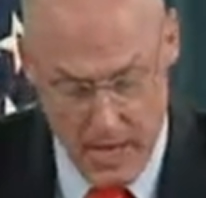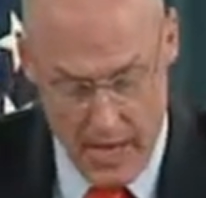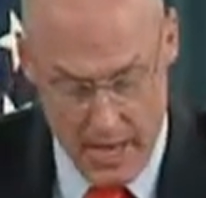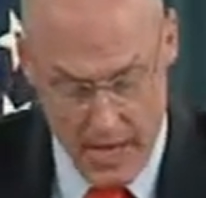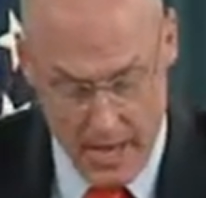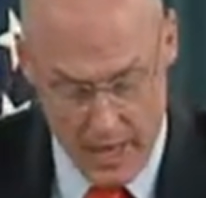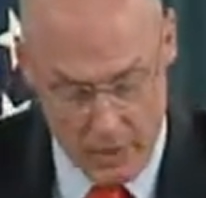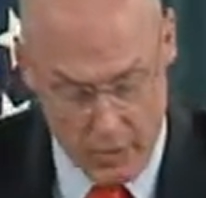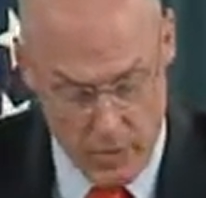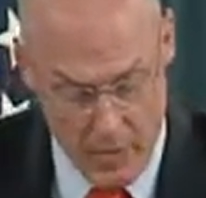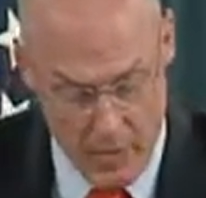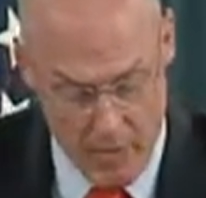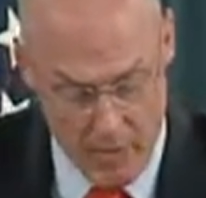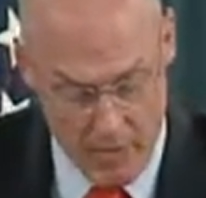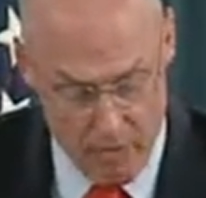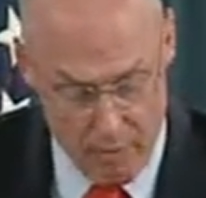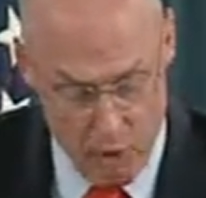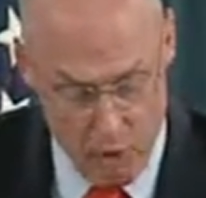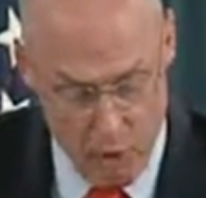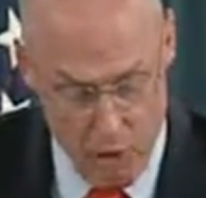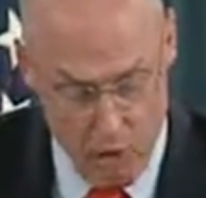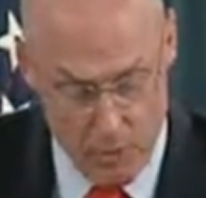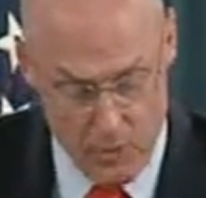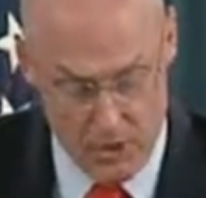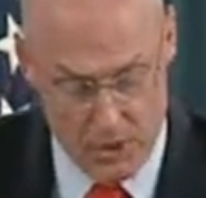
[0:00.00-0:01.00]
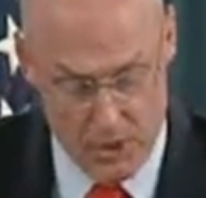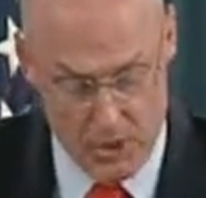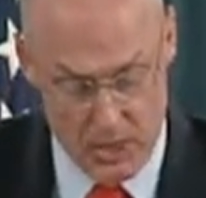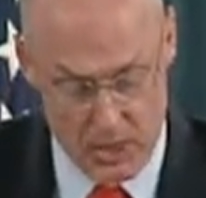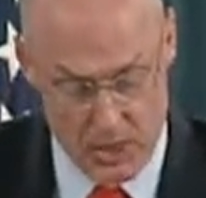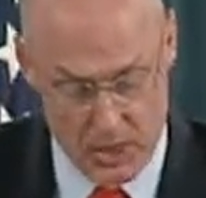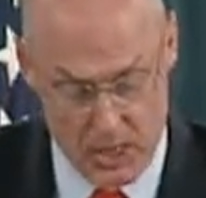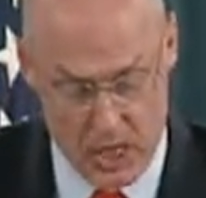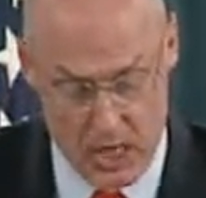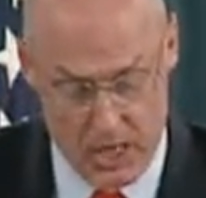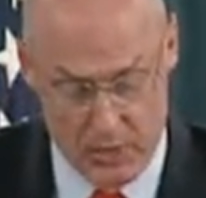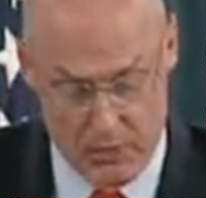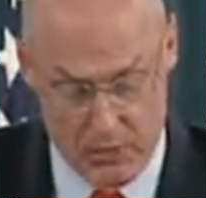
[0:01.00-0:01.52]
as we have always
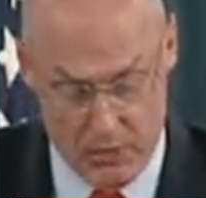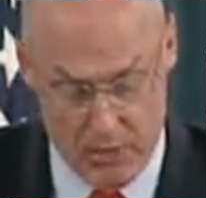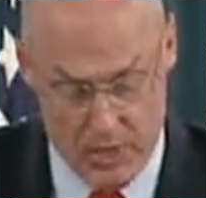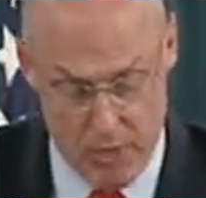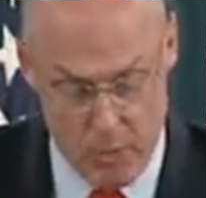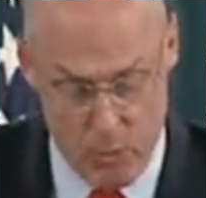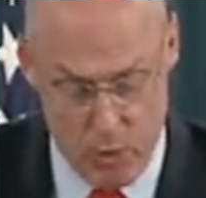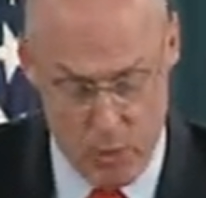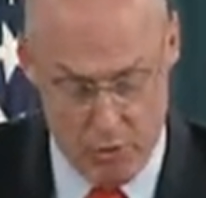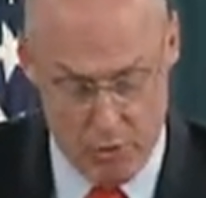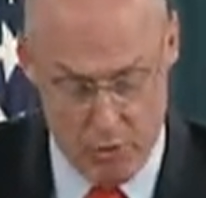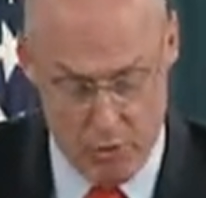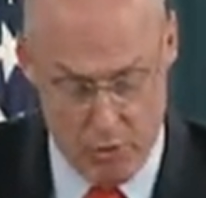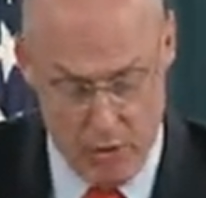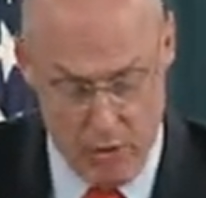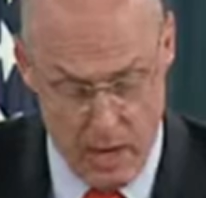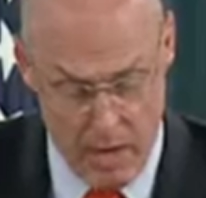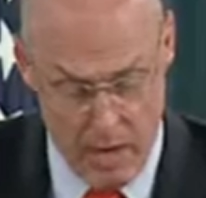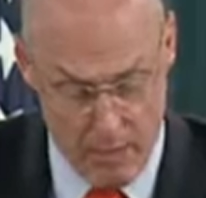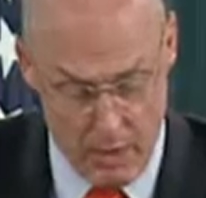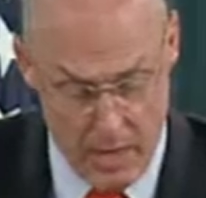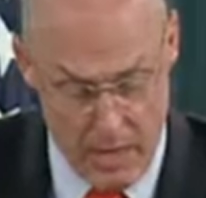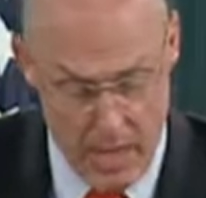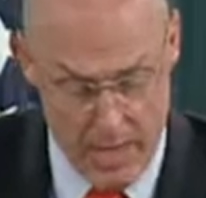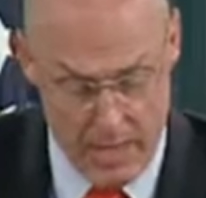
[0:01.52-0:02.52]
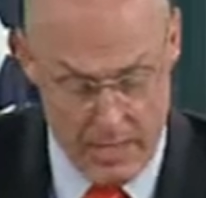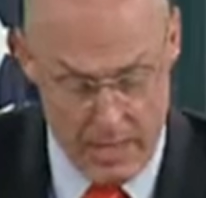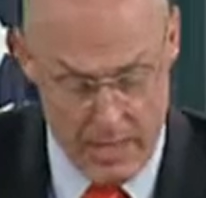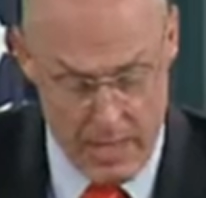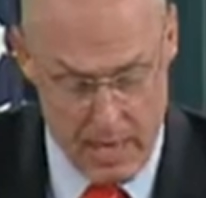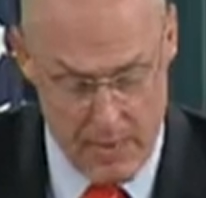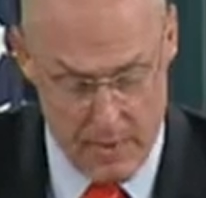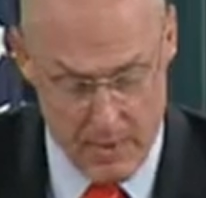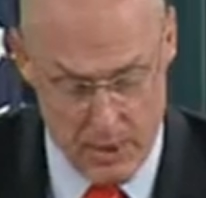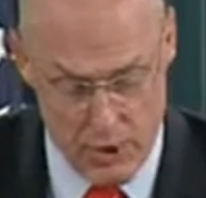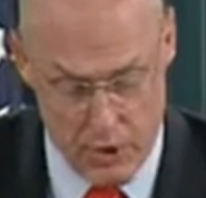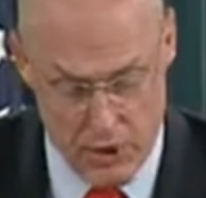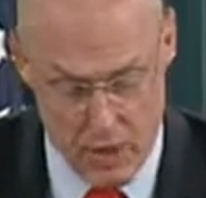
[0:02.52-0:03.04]
successfully worked through every
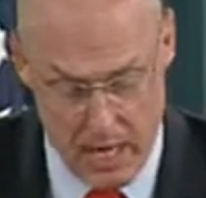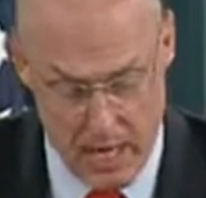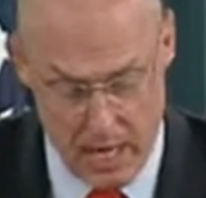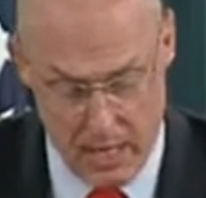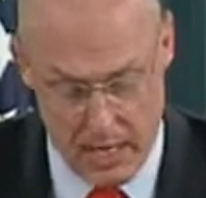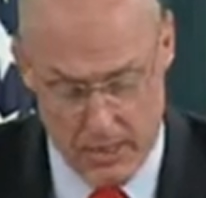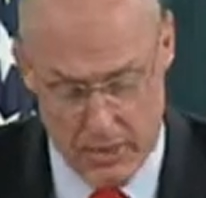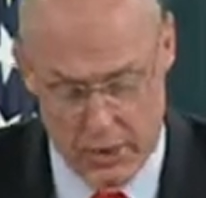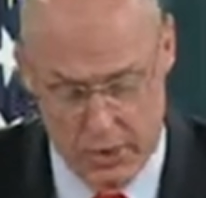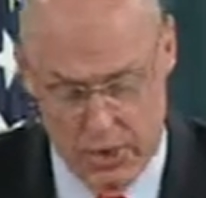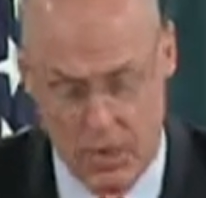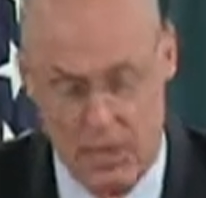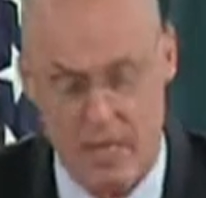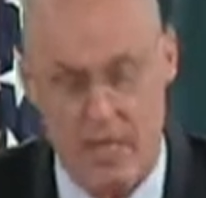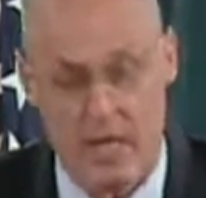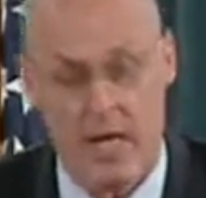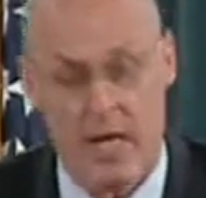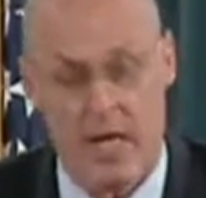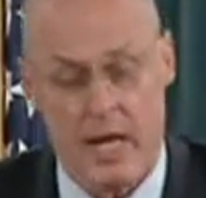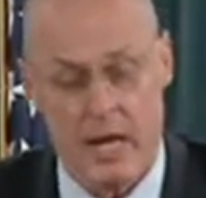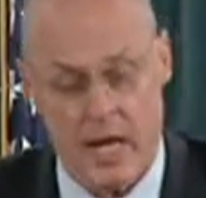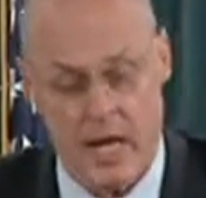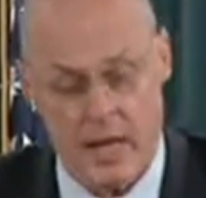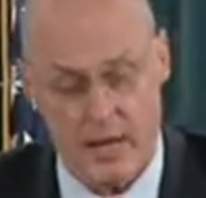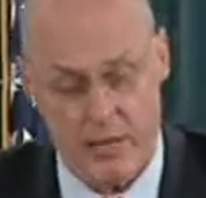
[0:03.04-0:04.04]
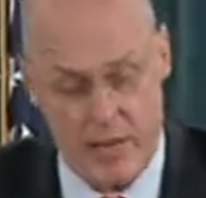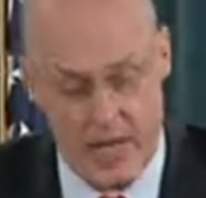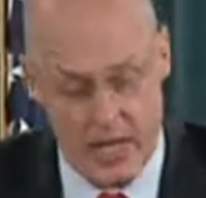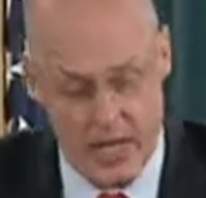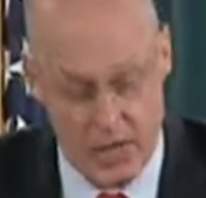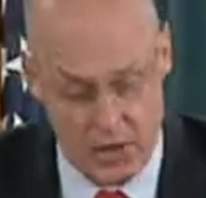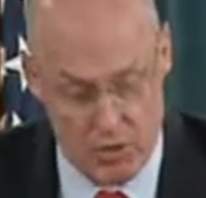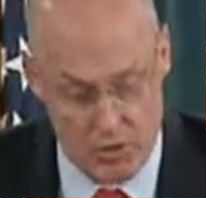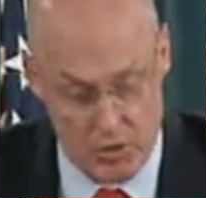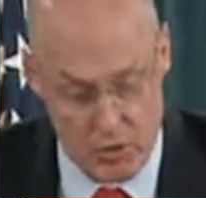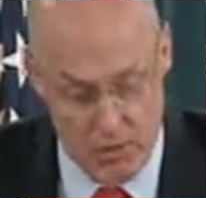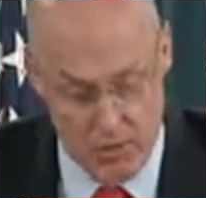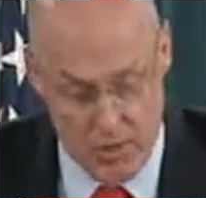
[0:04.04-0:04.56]
economic challenge in the
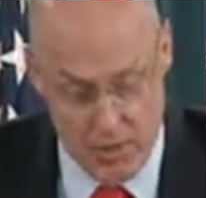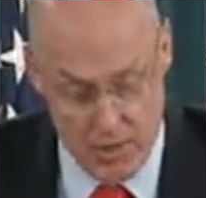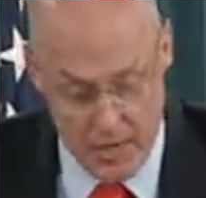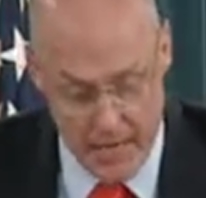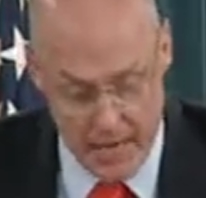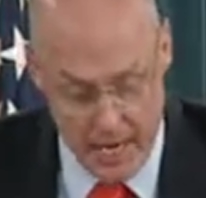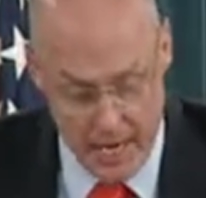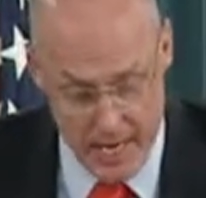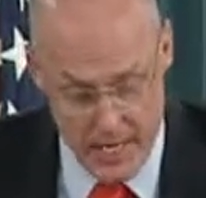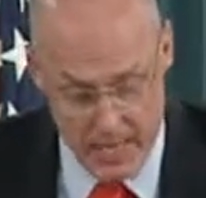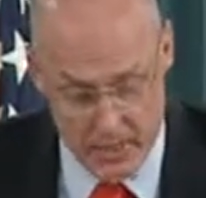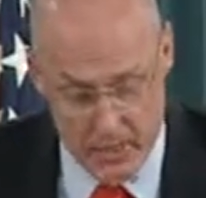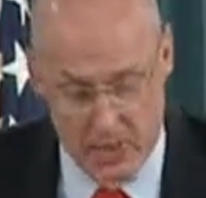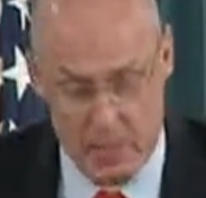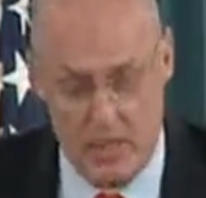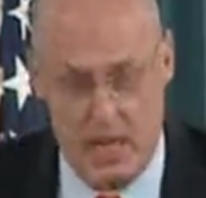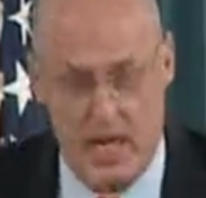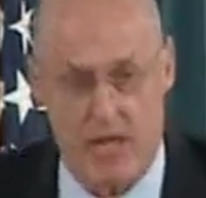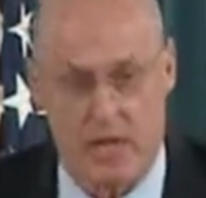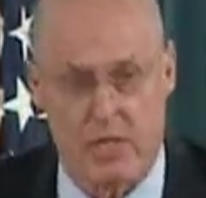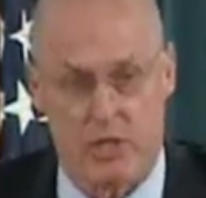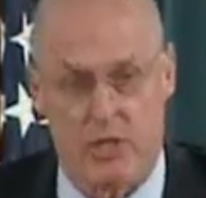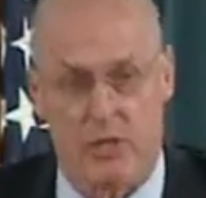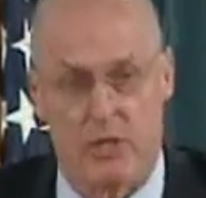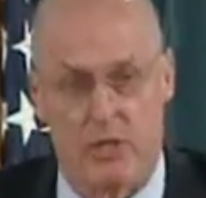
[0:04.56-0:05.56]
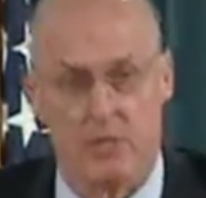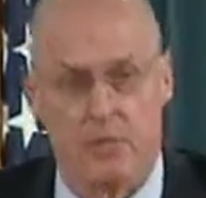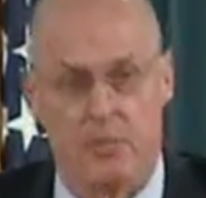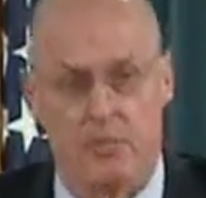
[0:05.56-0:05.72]
history of the United States.